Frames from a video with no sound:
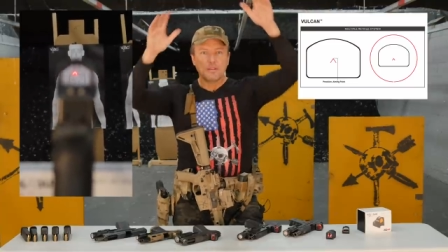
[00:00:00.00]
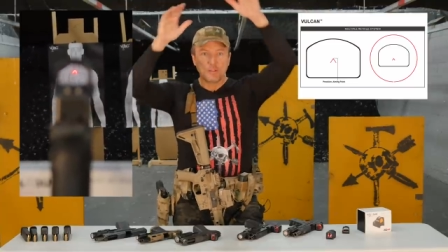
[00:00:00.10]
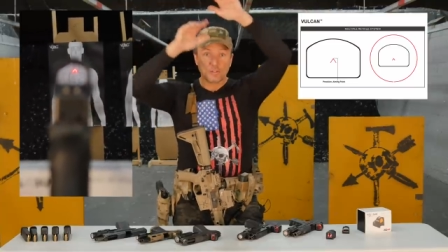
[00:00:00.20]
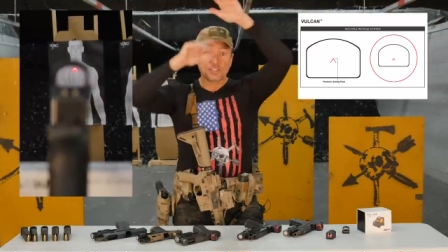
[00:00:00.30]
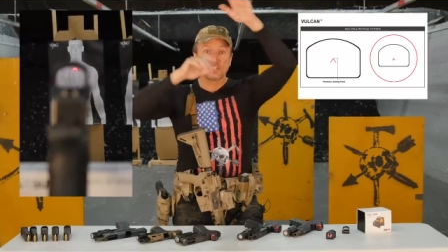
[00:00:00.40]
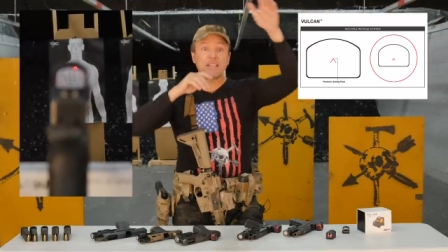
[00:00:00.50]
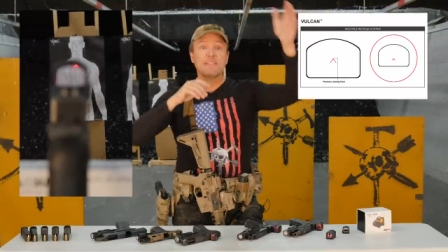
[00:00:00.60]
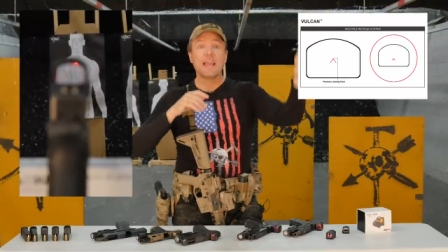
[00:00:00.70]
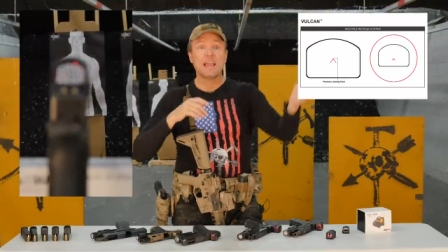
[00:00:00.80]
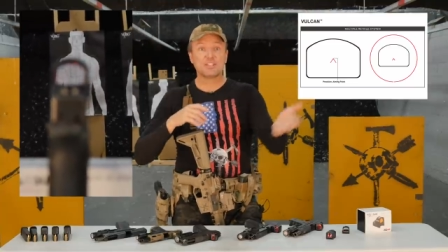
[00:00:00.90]
you'll see
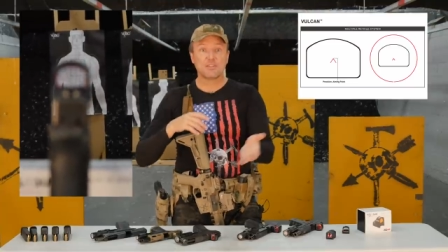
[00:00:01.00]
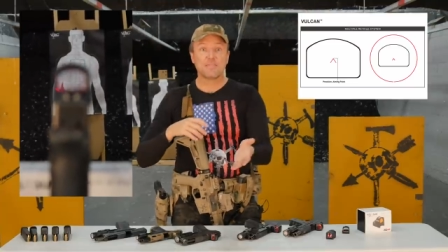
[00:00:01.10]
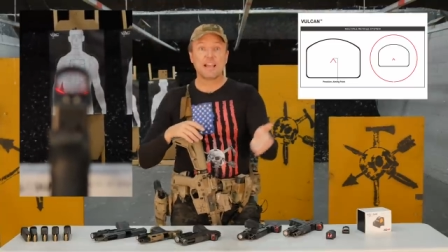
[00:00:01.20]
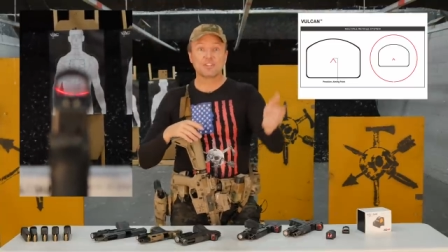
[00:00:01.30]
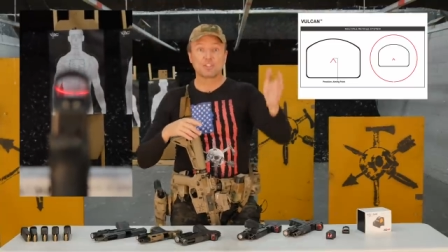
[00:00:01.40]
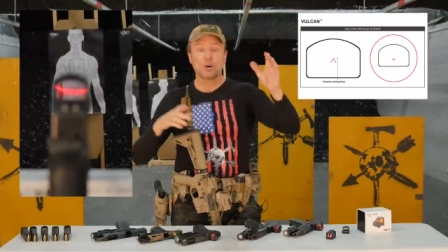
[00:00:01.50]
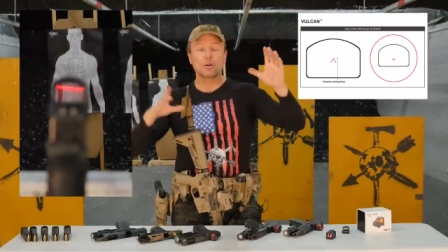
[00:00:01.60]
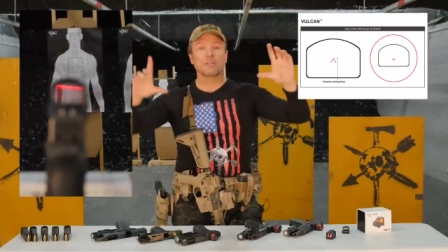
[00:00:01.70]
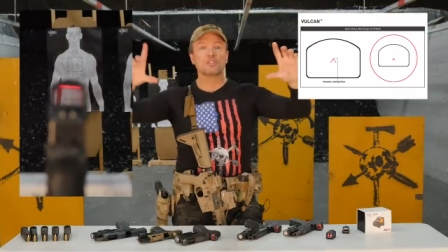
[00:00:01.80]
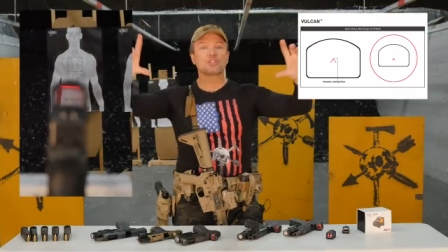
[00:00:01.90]
the edge of that
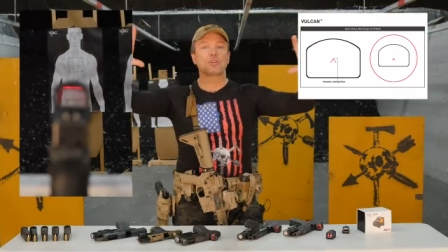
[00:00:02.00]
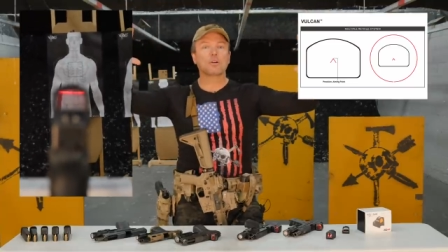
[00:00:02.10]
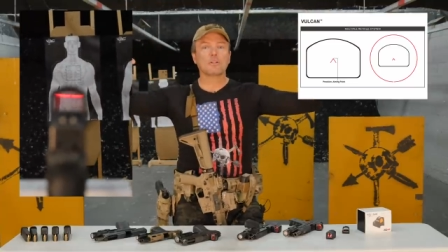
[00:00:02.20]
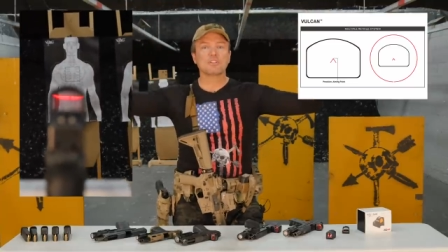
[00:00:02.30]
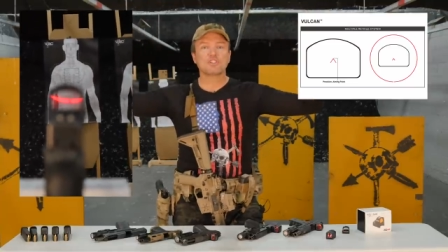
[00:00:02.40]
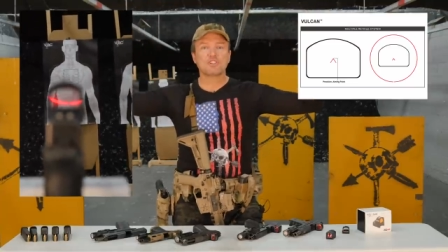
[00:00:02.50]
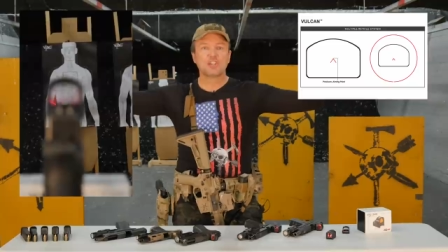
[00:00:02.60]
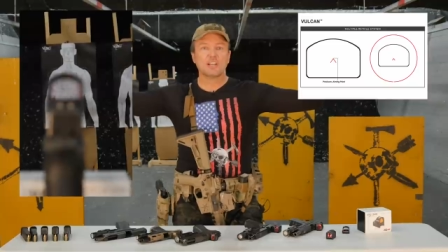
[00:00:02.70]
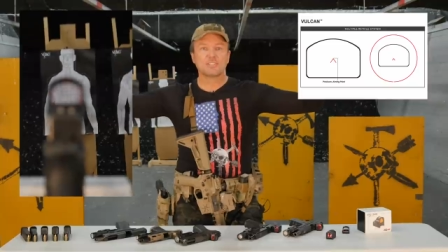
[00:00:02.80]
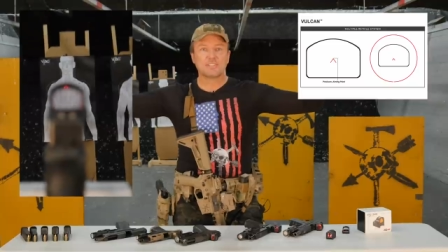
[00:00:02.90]
circle. The circle is
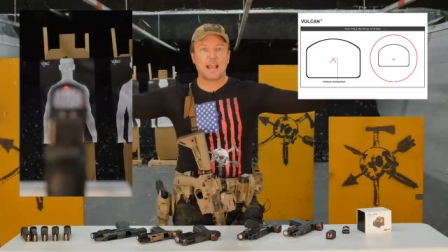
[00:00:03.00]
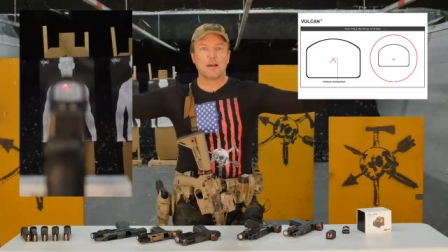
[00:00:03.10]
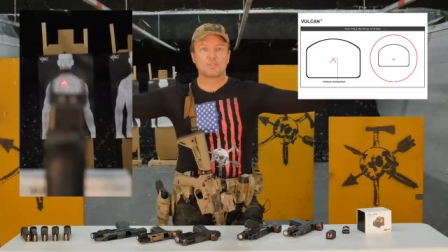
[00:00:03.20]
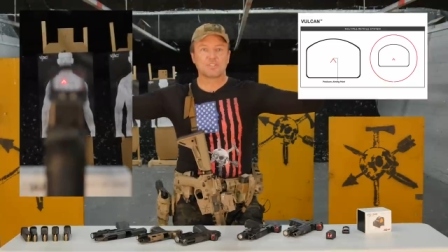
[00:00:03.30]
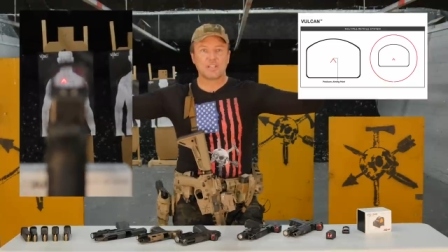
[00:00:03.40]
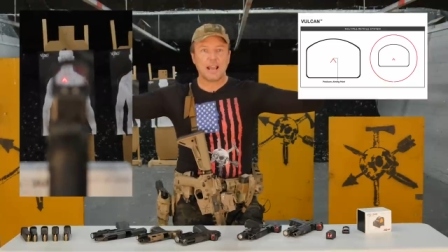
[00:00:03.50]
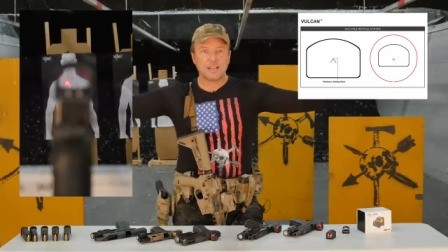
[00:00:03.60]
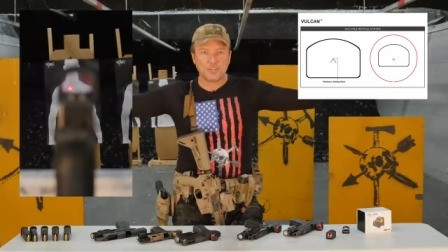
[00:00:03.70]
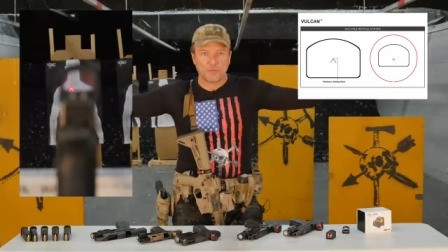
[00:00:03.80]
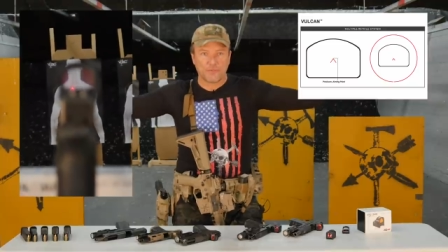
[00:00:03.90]
just
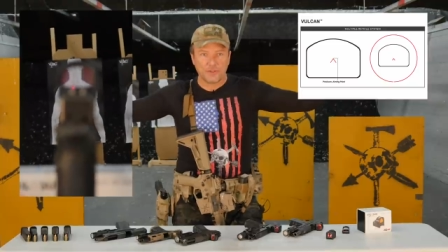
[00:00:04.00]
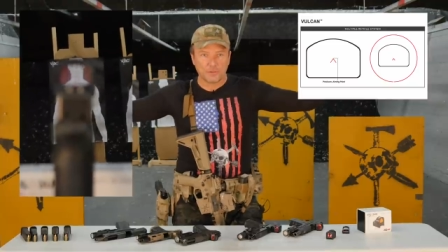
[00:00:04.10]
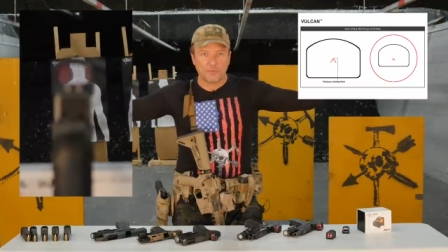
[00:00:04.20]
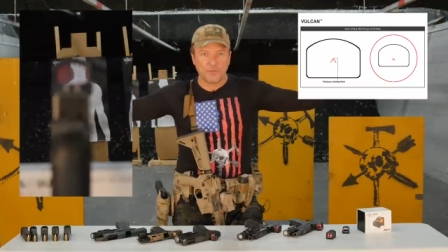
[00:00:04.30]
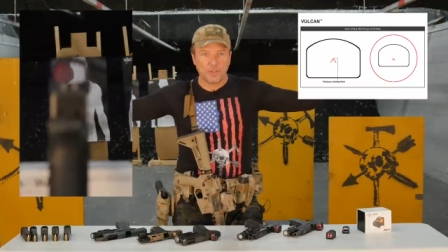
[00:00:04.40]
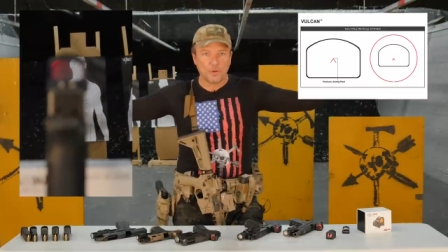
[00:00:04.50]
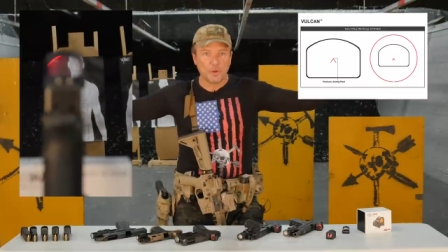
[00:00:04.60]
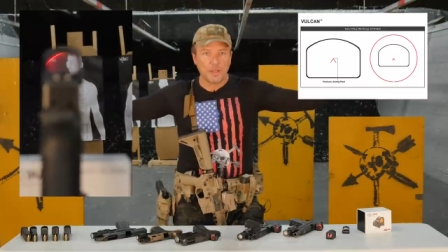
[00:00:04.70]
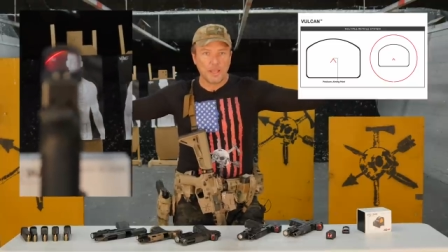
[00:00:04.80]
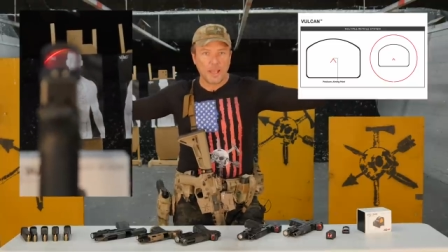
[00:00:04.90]
outside your field of view.
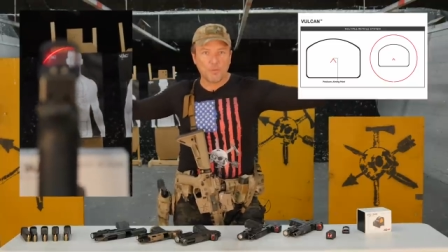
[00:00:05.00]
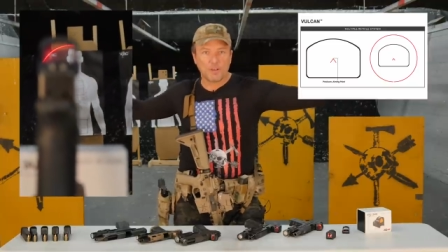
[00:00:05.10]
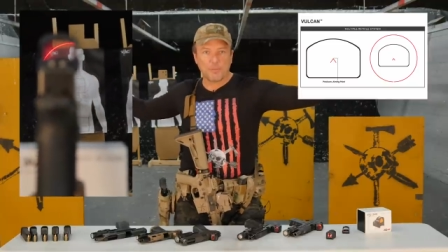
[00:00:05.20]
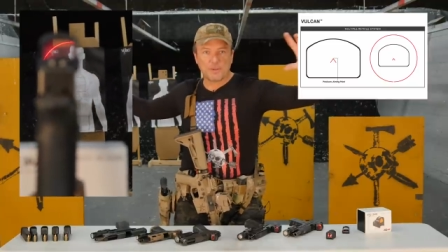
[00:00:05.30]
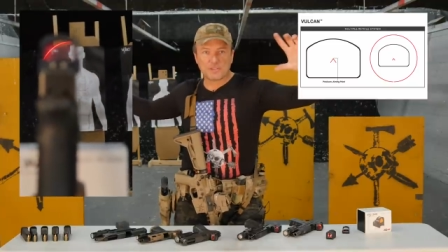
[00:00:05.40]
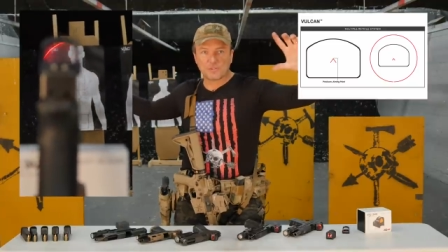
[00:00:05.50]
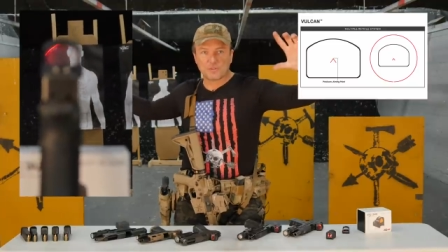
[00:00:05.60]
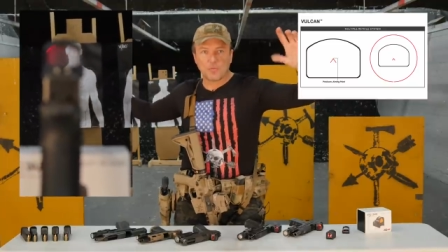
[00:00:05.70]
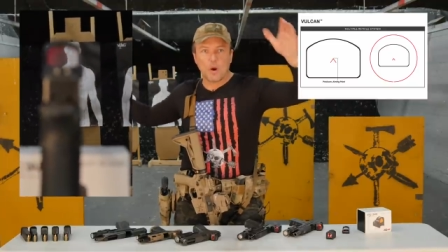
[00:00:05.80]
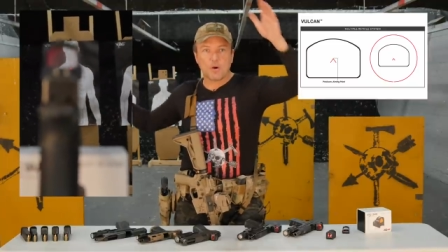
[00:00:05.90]
And when the
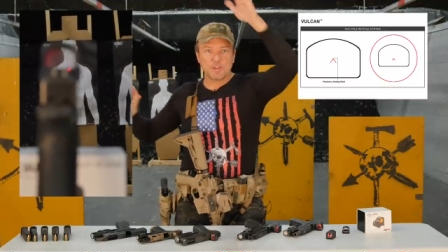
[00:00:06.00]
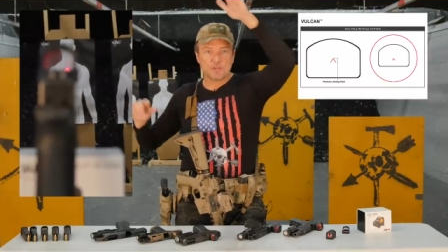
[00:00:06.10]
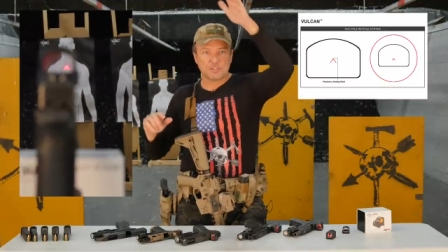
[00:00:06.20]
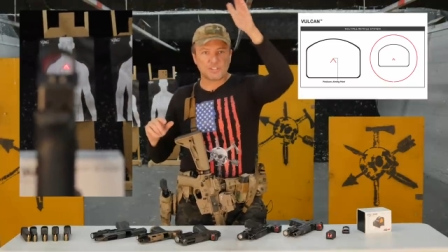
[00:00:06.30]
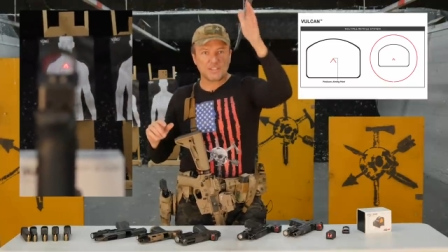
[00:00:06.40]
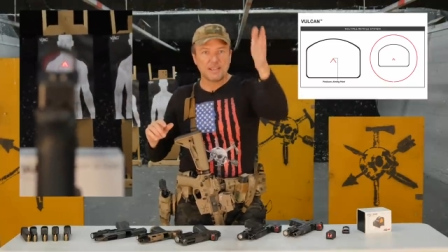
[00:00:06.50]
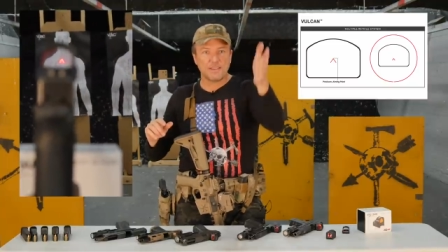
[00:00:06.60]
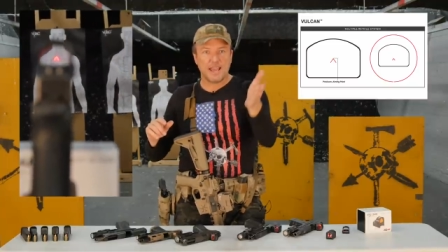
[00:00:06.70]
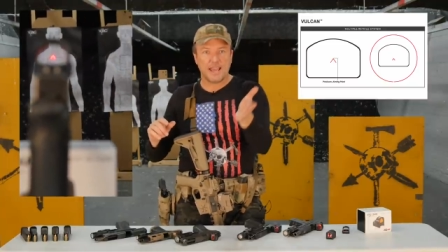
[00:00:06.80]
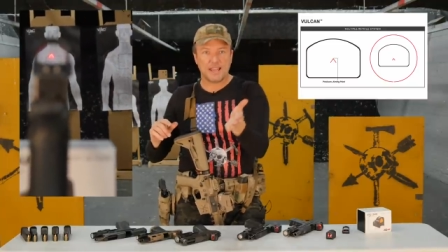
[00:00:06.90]
pistol's wrong, you'll see
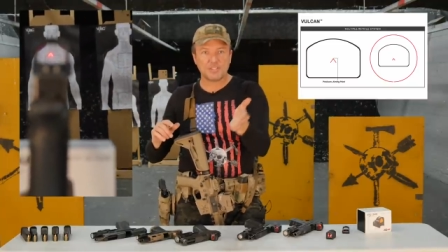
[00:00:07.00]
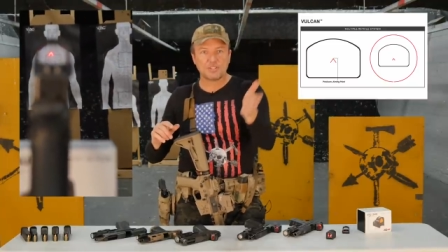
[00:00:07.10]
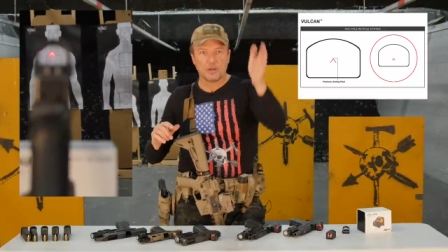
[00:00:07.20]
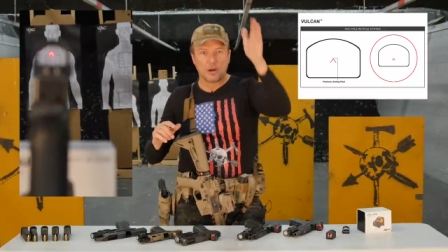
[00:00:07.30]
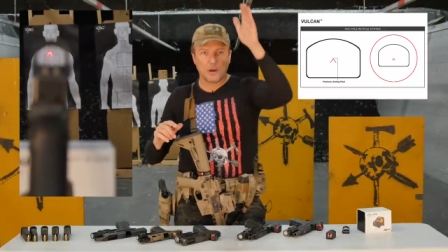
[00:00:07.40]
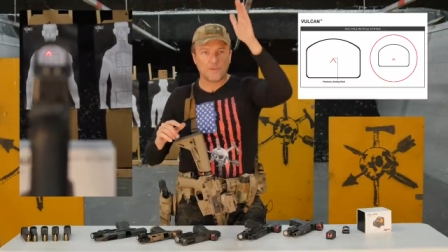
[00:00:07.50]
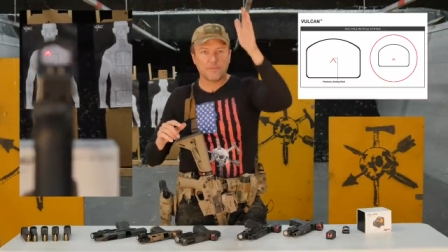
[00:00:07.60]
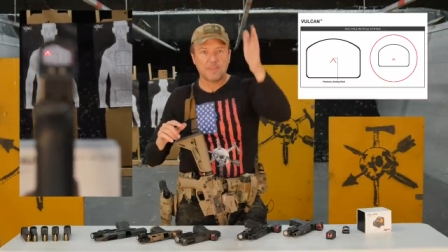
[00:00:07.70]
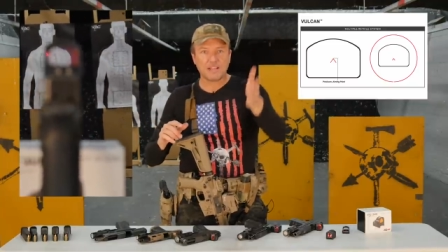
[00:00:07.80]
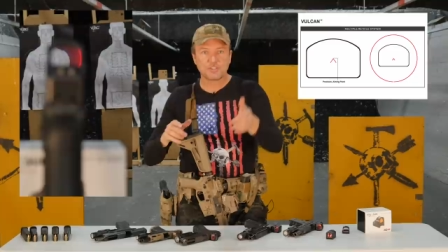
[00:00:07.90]
the edge
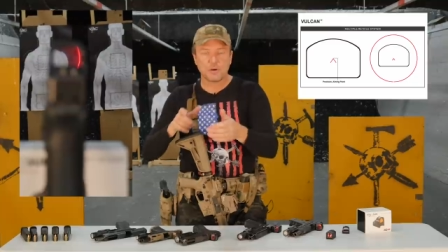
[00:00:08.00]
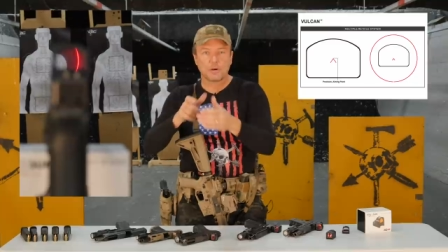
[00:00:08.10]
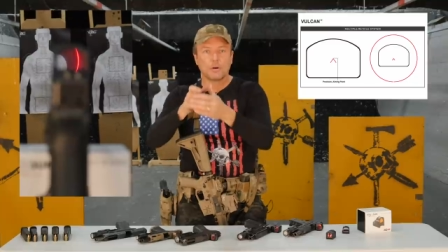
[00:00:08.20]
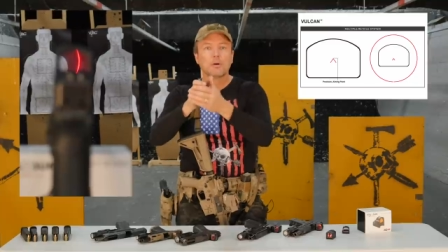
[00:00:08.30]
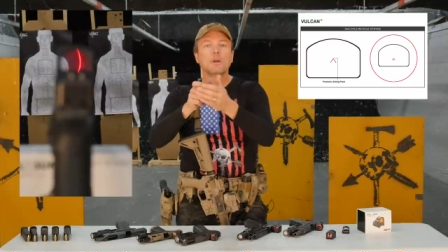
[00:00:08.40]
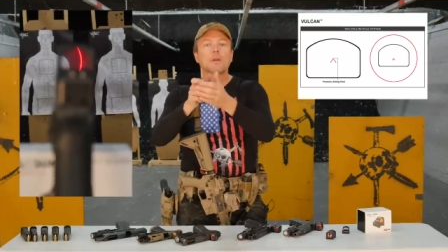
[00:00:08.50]
of that circle.